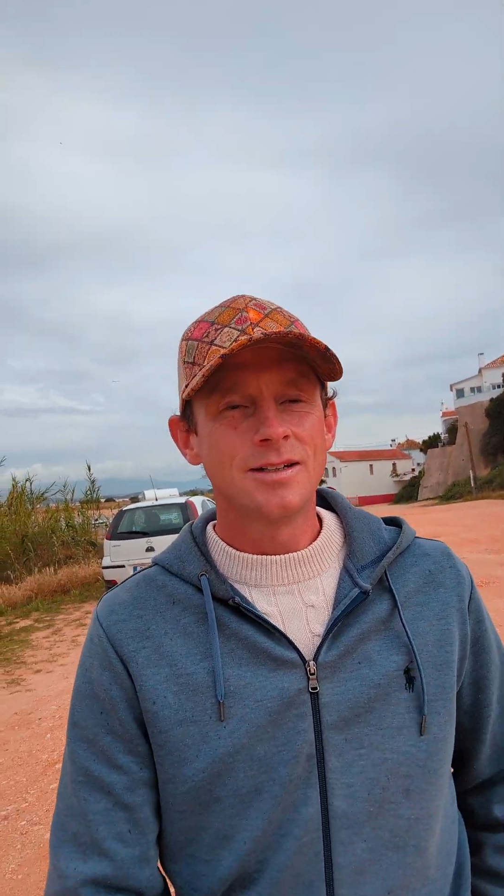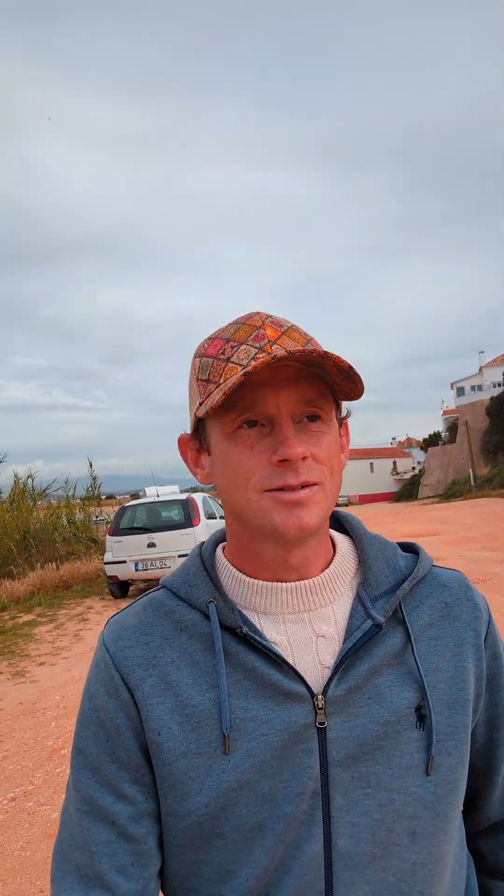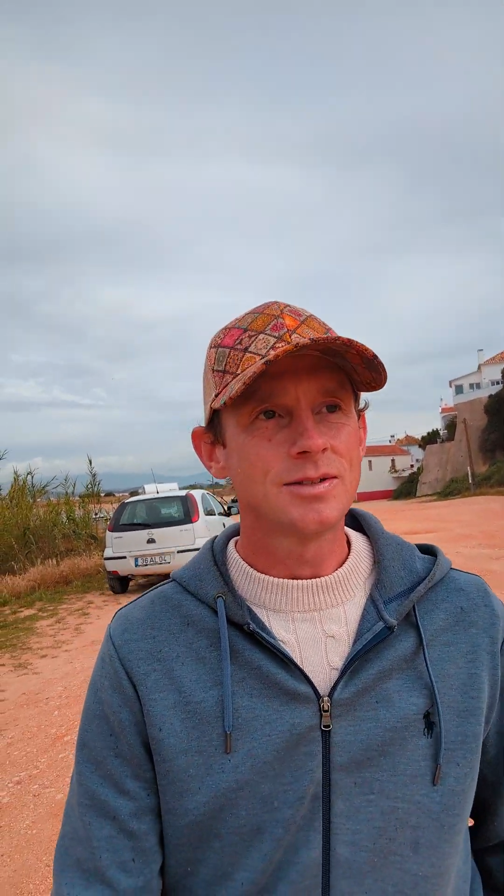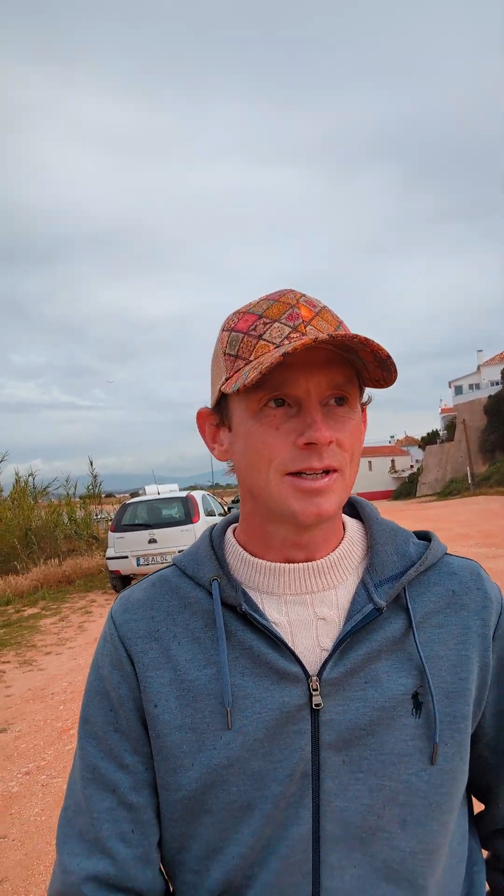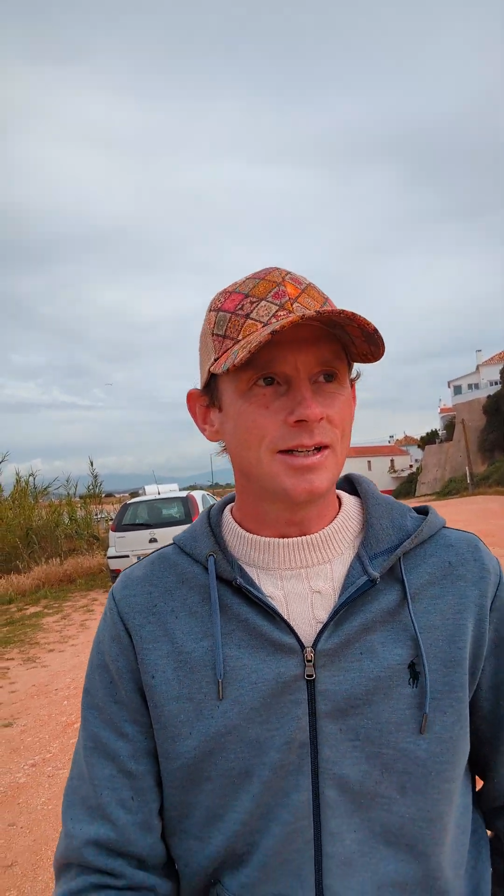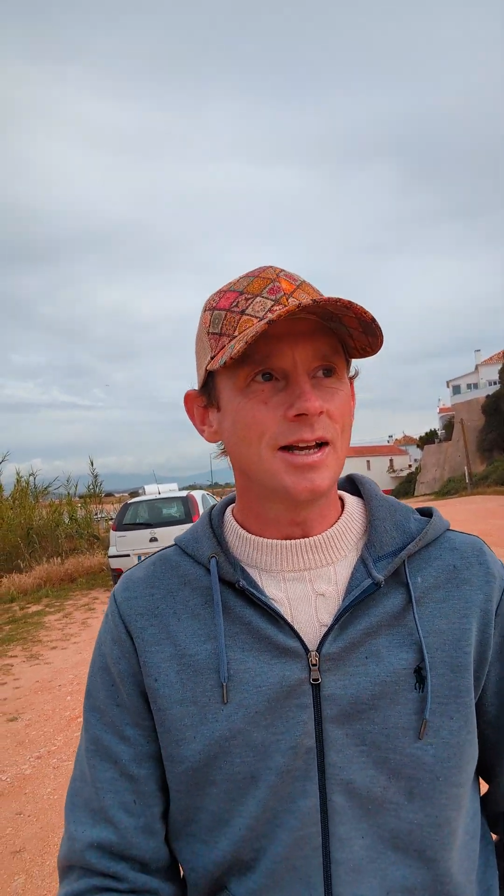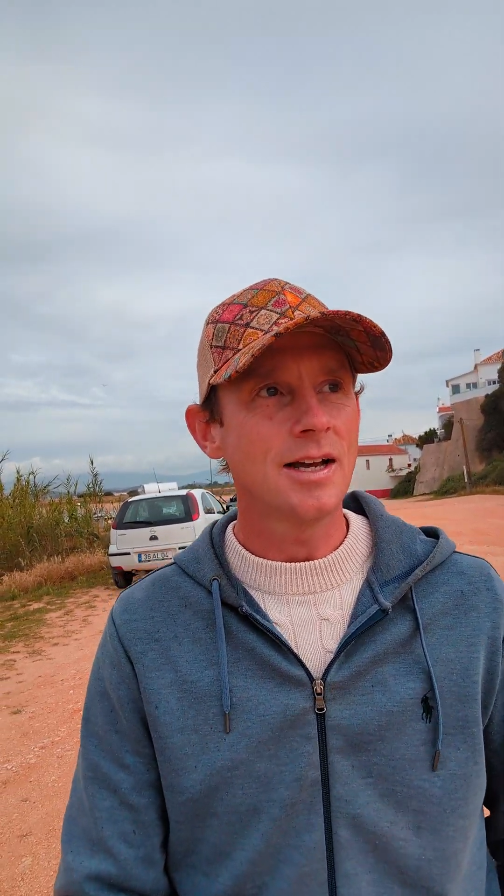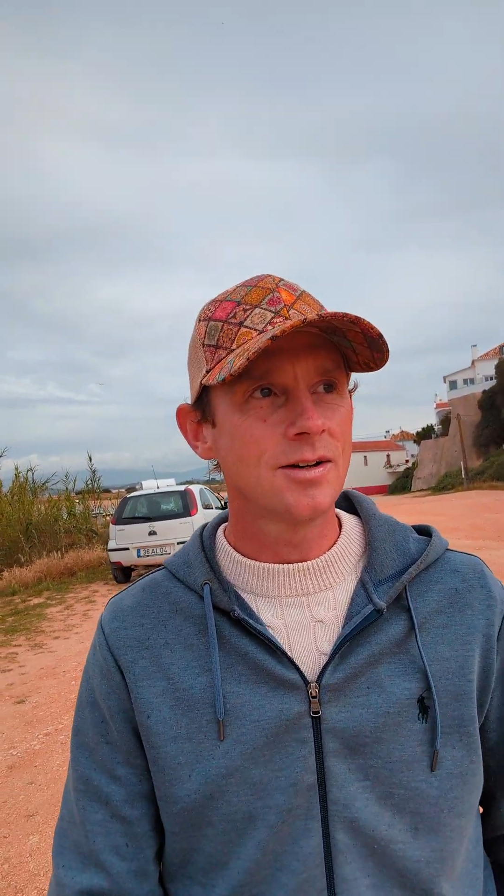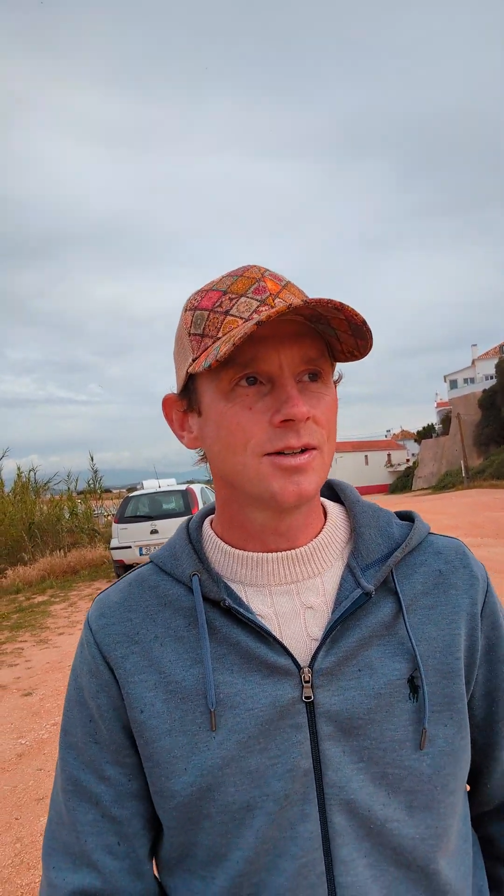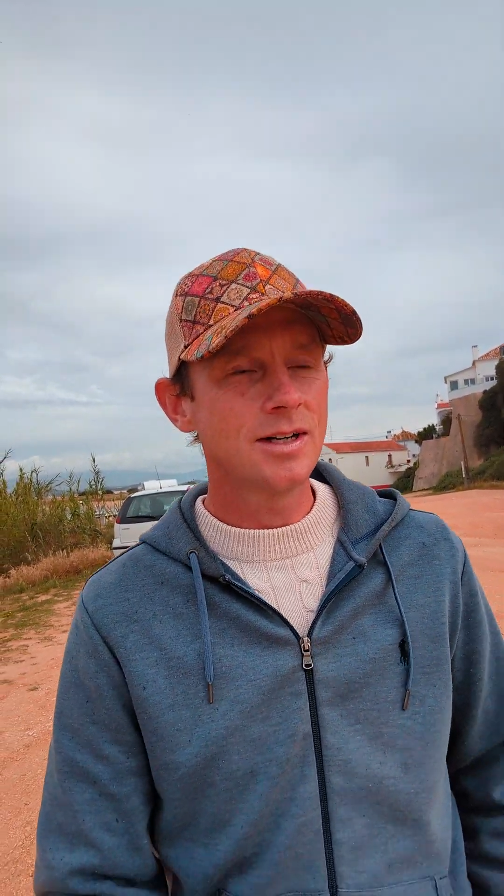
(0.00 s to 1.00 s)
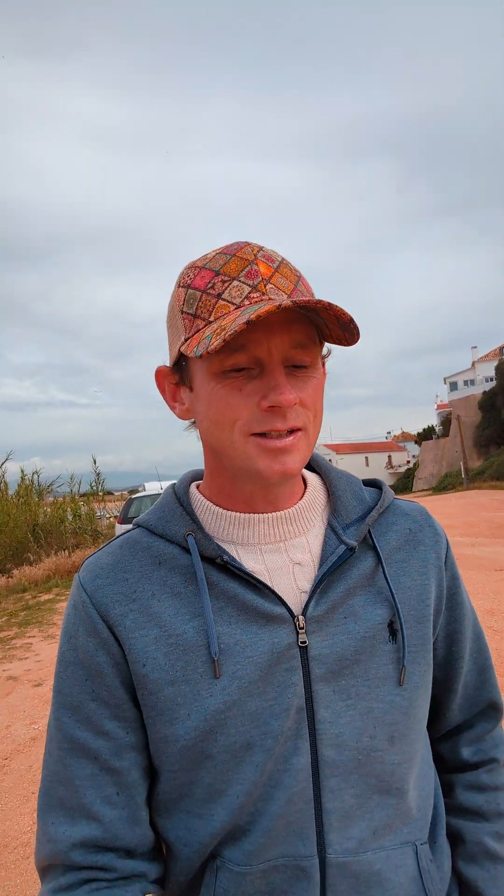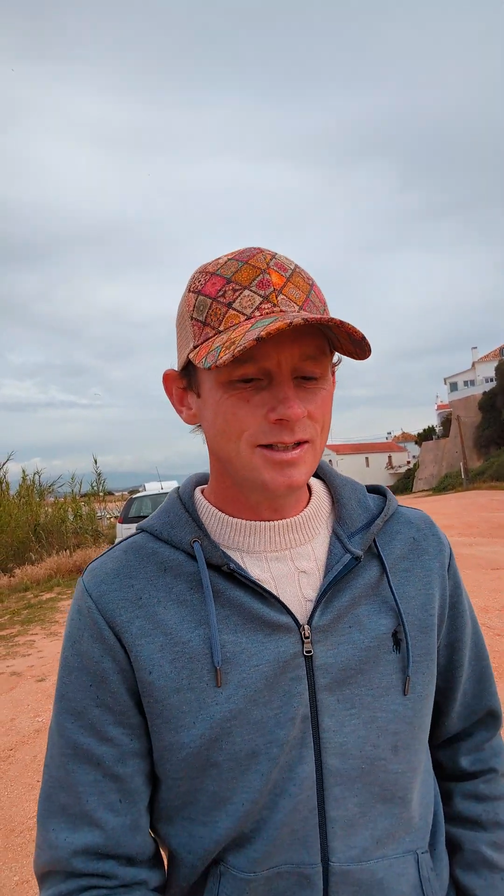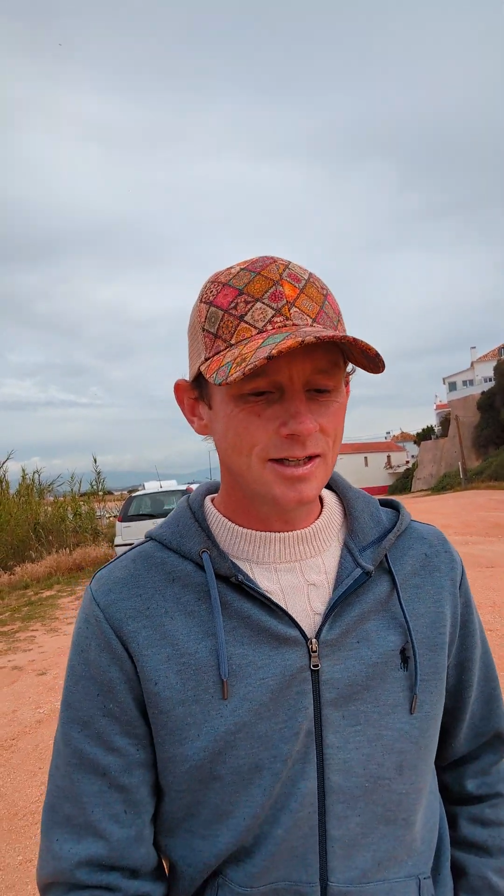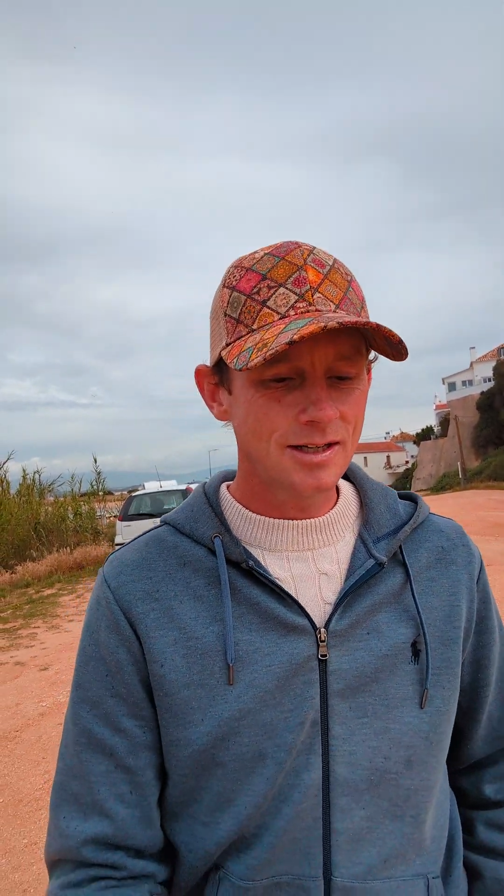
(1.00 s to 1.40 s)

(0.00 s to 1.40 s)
she's like, yeah, good idea.